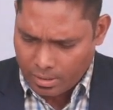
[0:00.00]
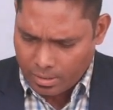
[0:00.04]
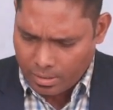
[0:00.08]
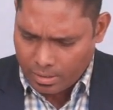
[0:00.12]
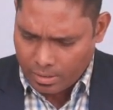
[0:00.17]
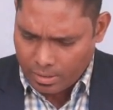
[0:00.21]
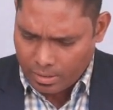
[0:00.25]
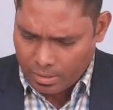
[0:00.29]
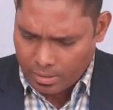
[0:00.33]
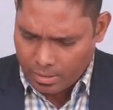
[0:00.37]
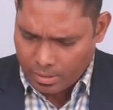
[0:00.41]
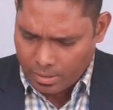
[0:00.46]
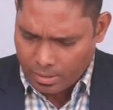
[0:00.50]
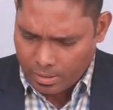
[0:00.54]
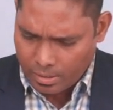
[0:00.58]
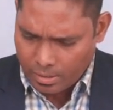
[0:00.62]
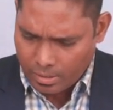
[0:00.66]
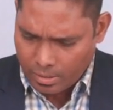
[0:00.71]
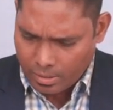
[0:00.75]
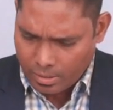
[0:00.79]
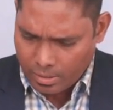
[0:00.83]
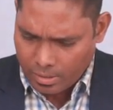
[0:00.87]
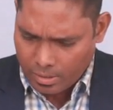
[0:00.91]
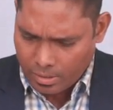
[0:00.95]

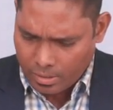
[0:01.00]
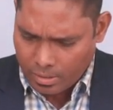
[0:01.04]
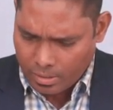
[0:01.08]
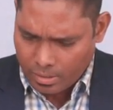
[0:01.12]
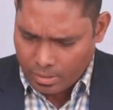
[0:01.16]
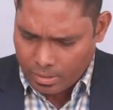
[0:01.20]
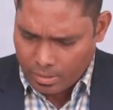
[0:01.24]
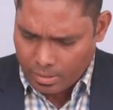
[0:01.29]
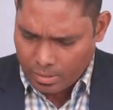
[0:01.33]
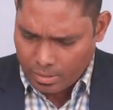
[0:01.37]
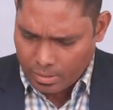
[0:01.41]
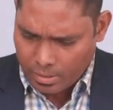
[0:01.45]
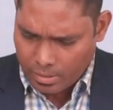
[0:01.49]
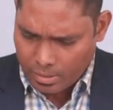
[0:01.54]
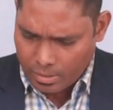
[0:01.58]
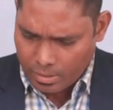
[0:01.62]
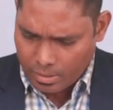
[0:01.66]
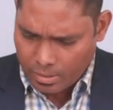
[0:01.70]
No one is speaking in this clip.